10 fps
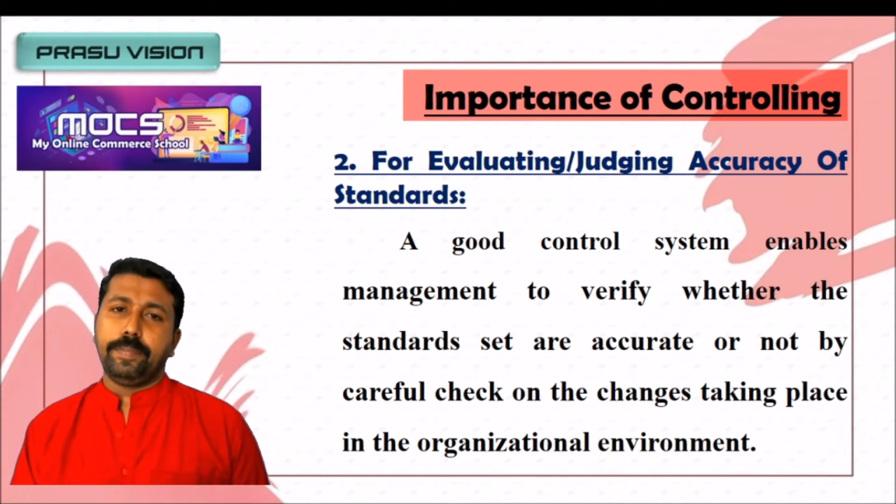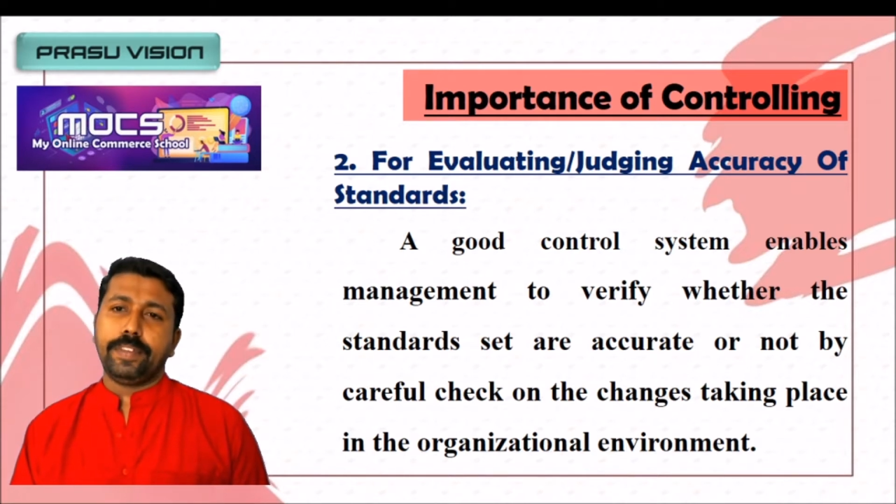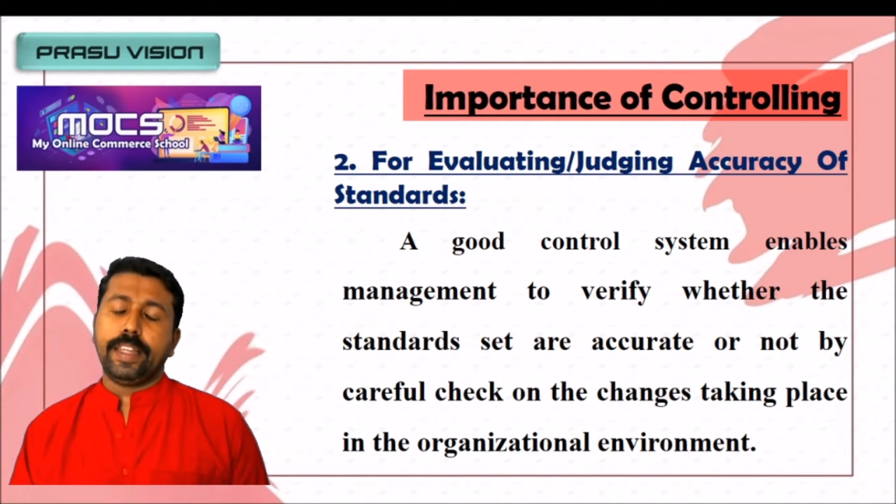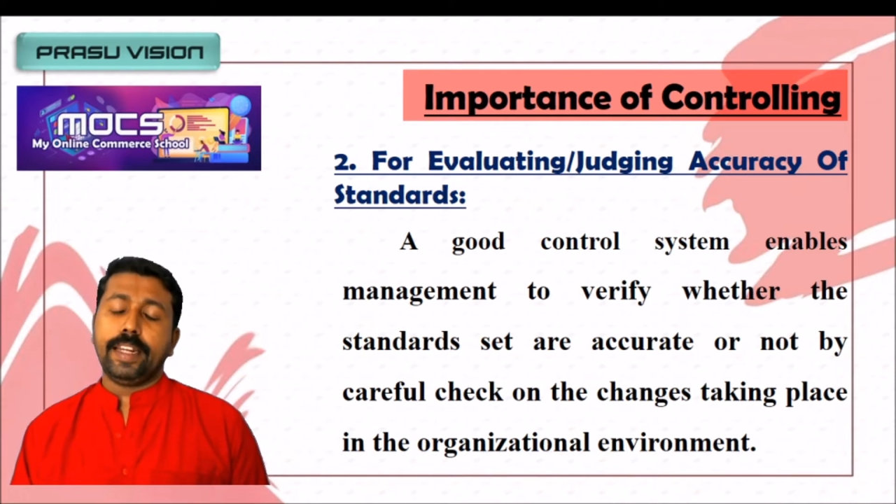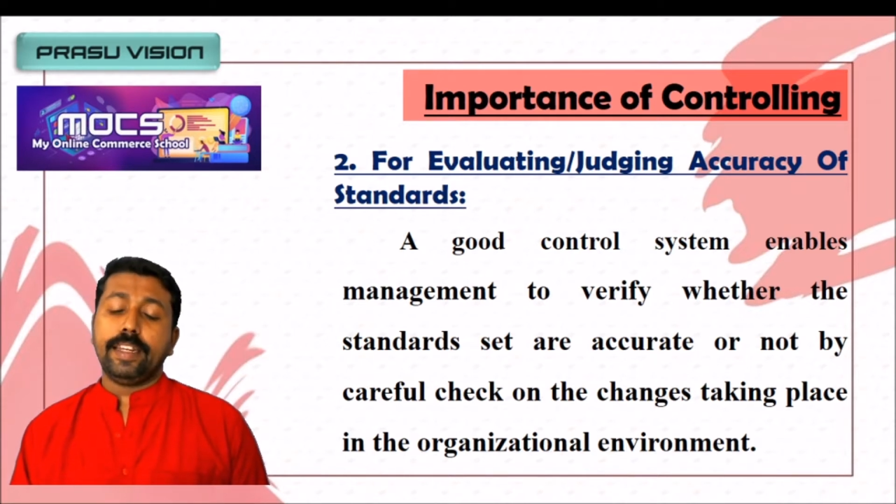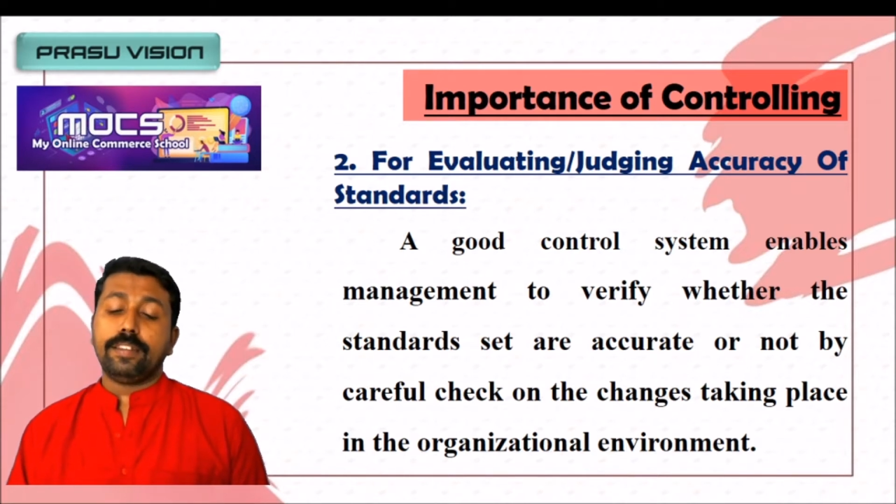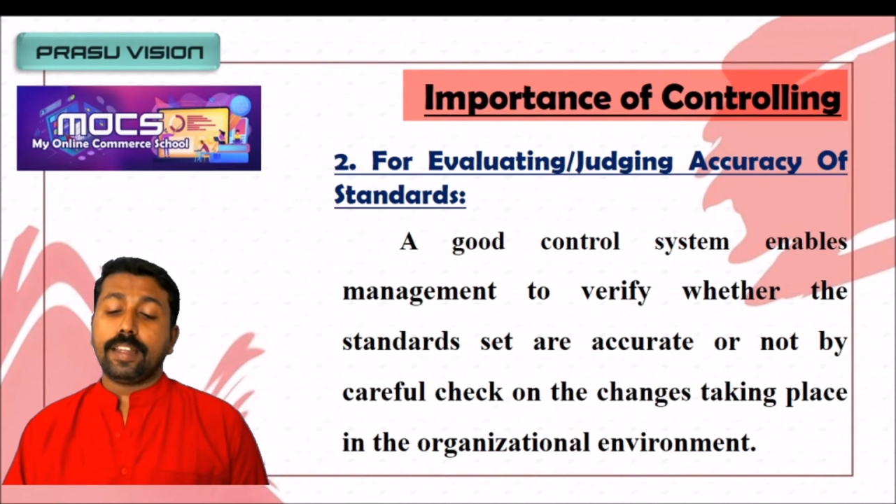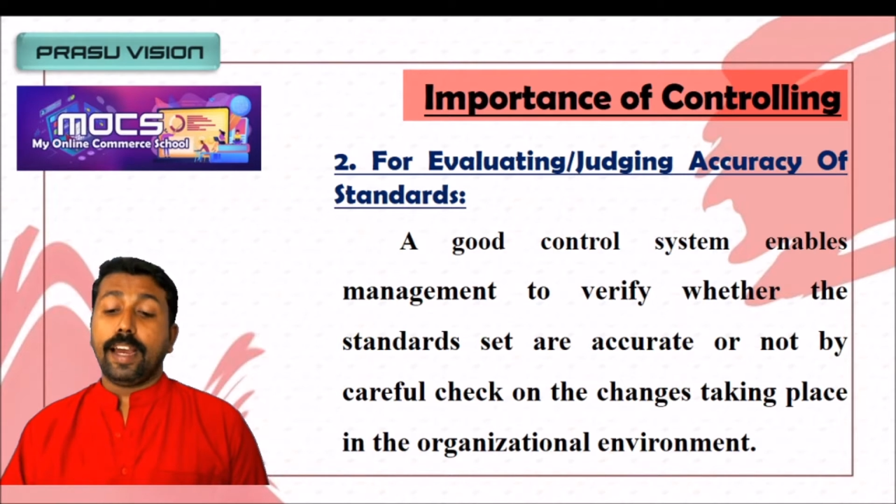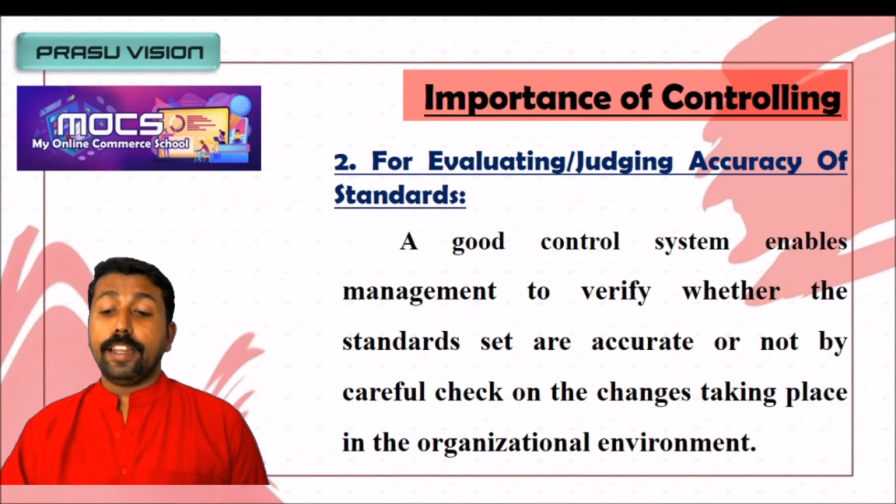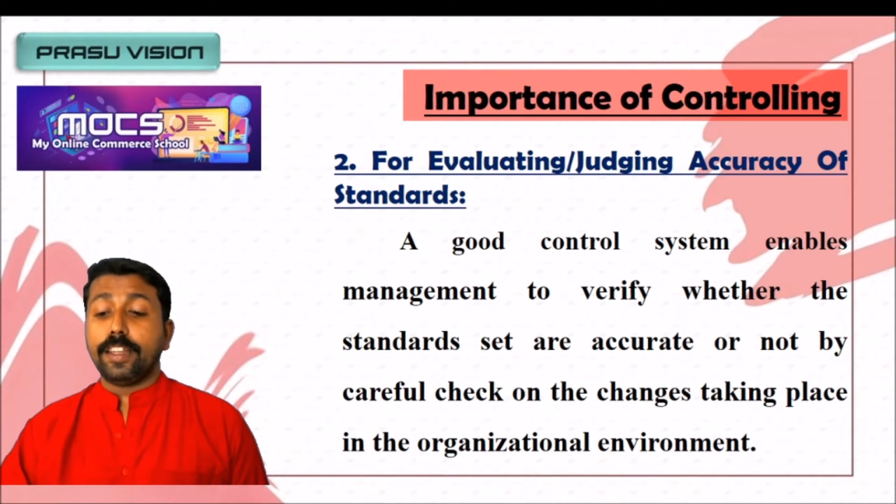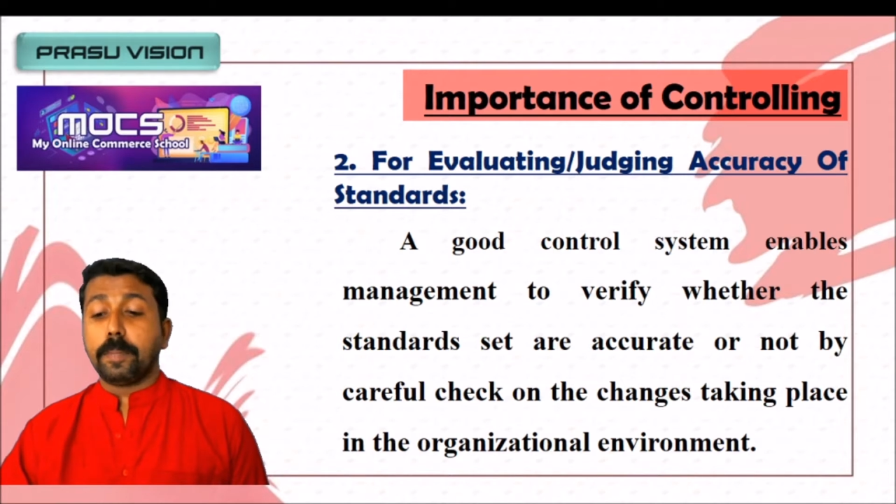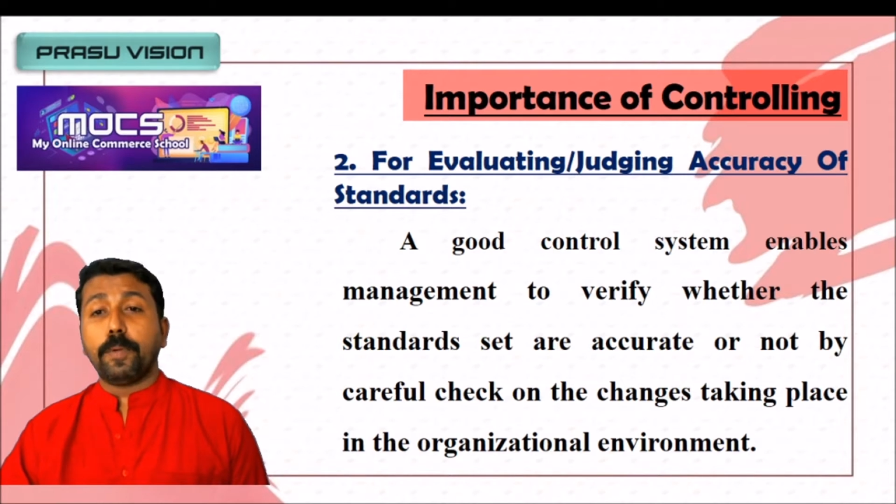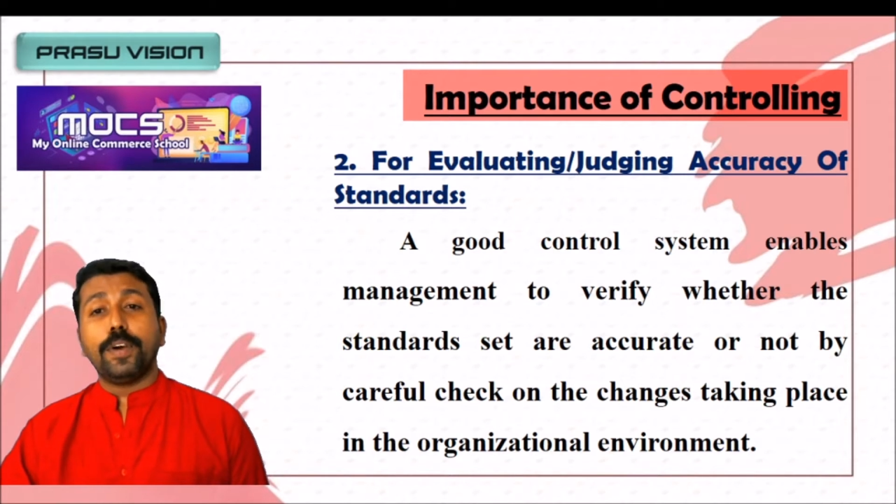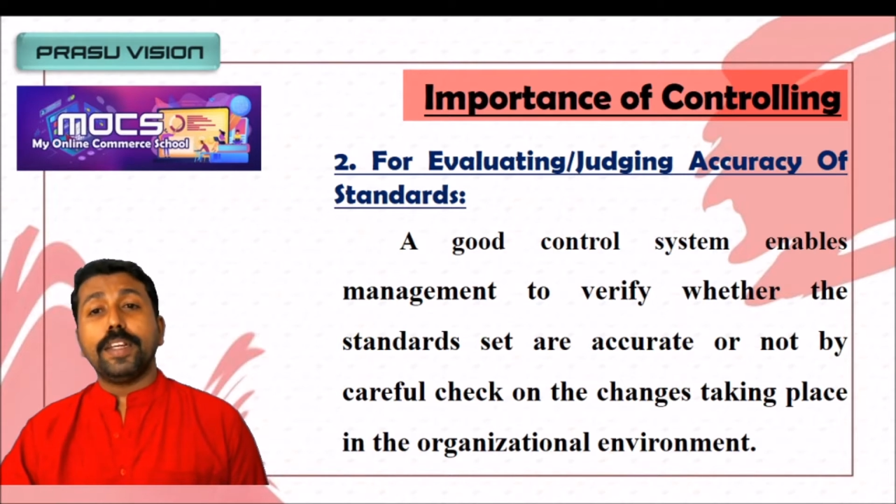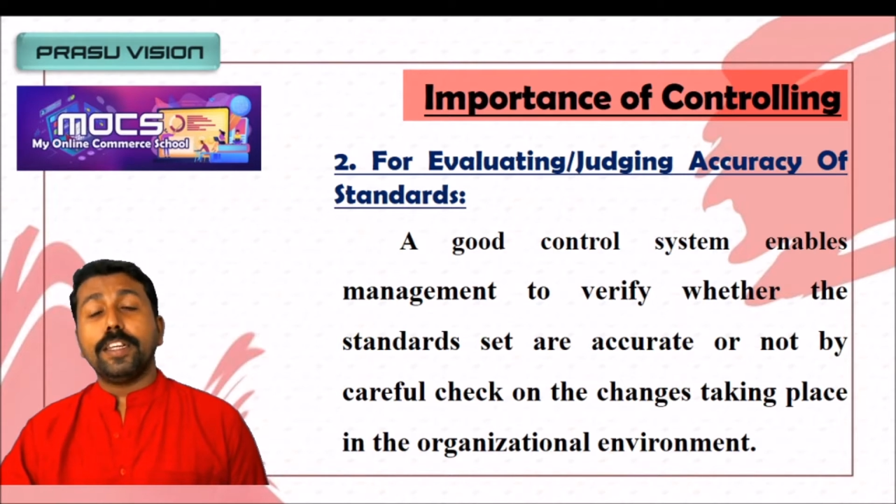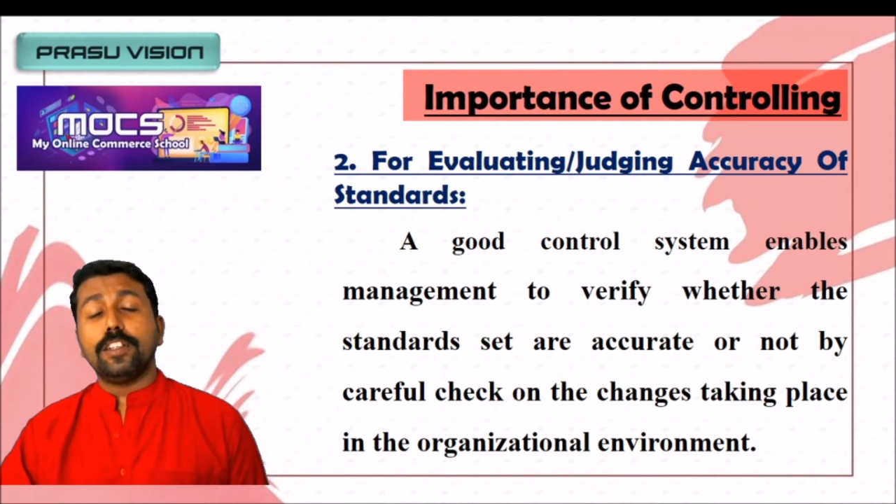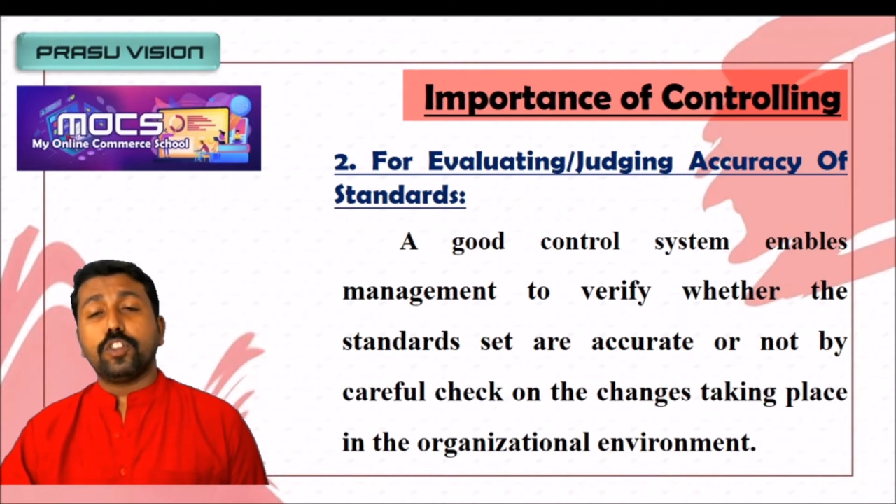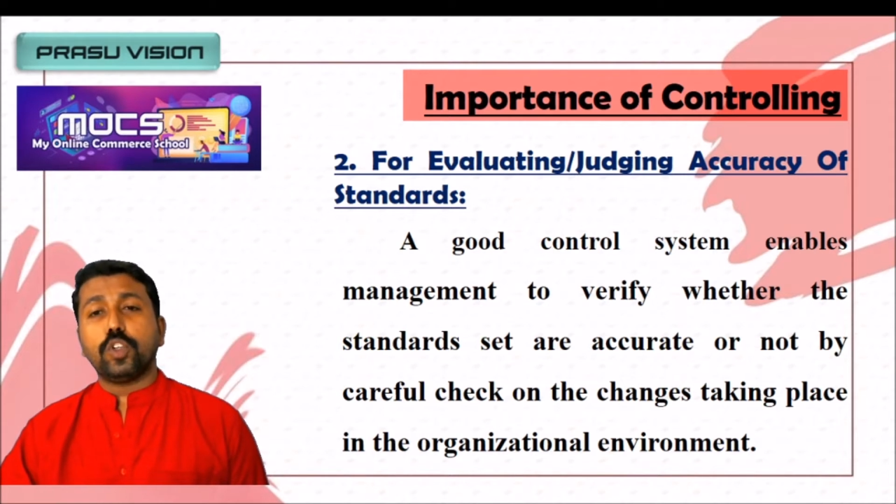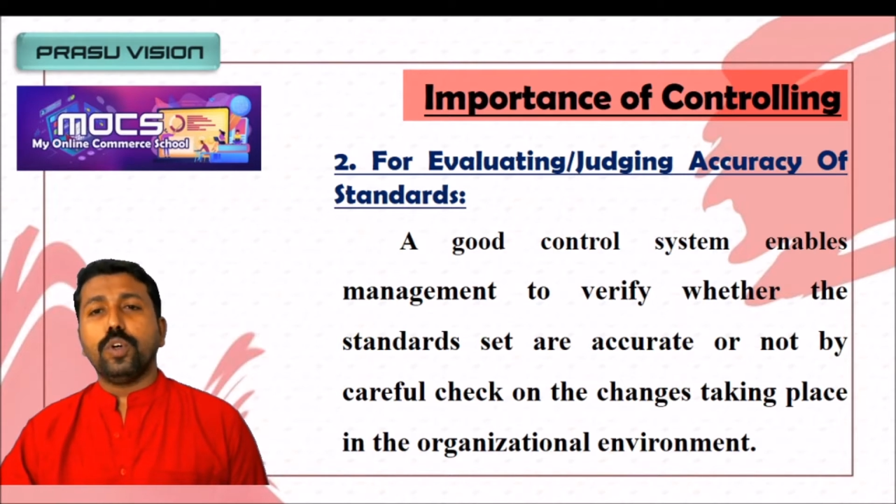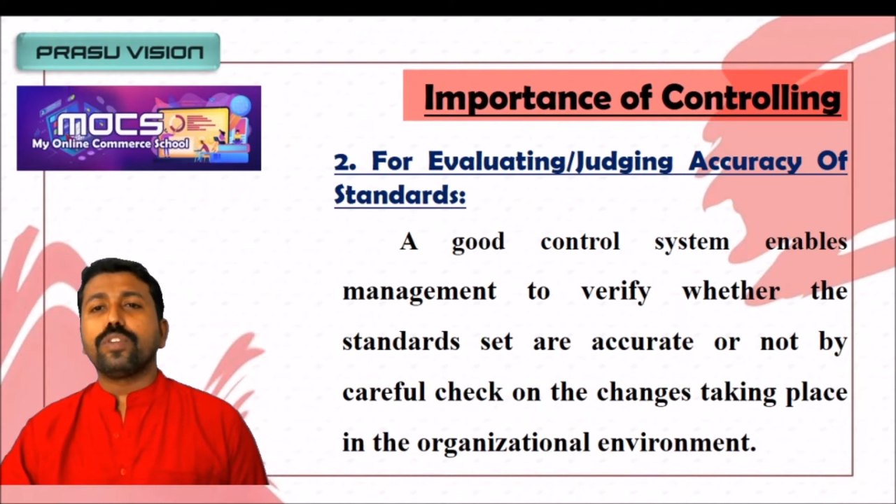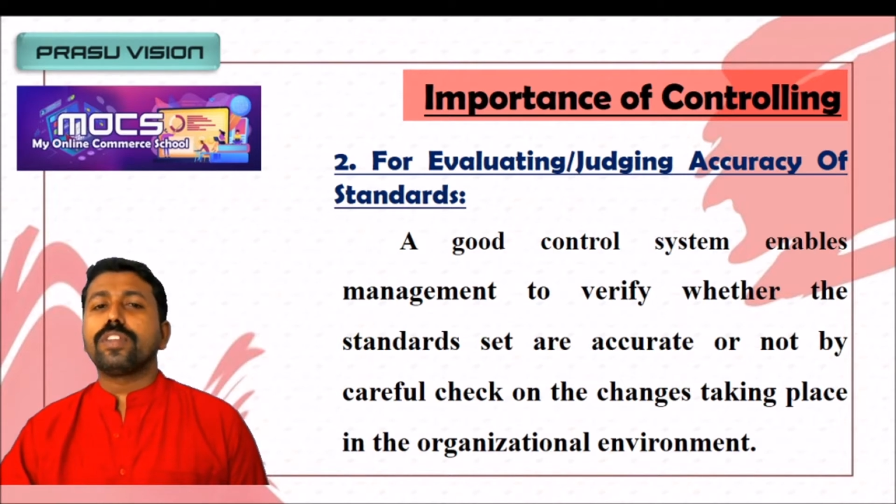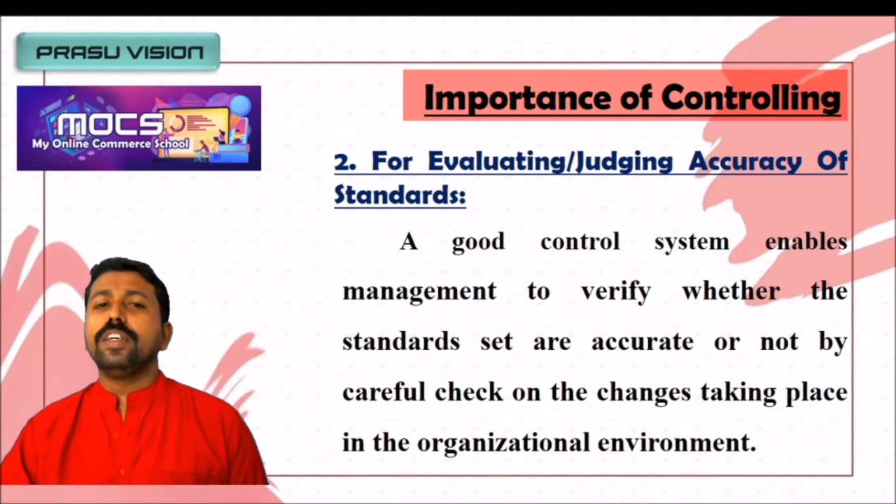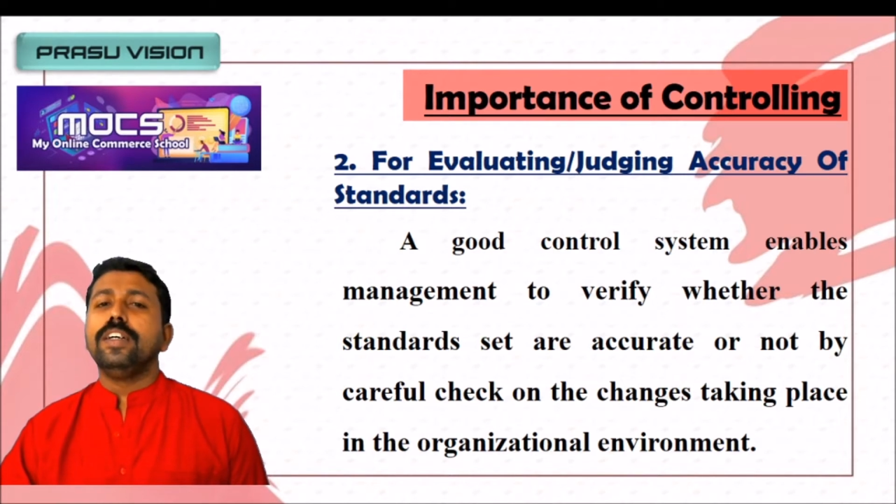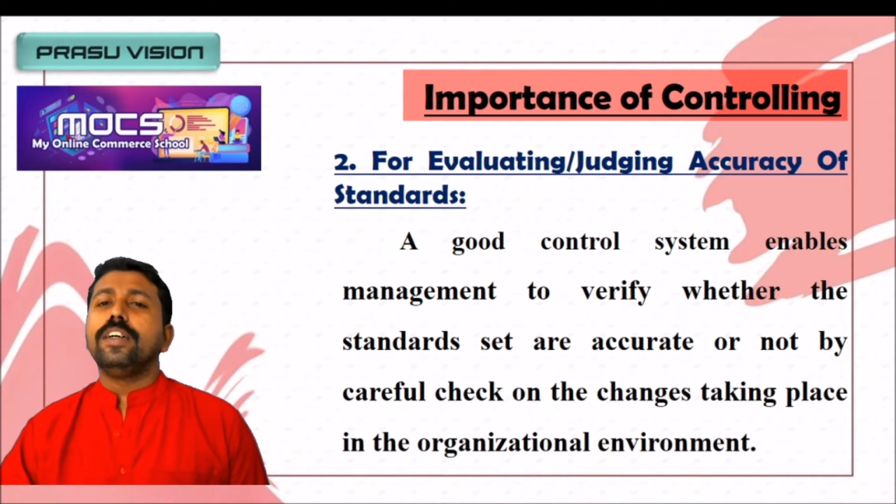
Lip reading: That is another point shows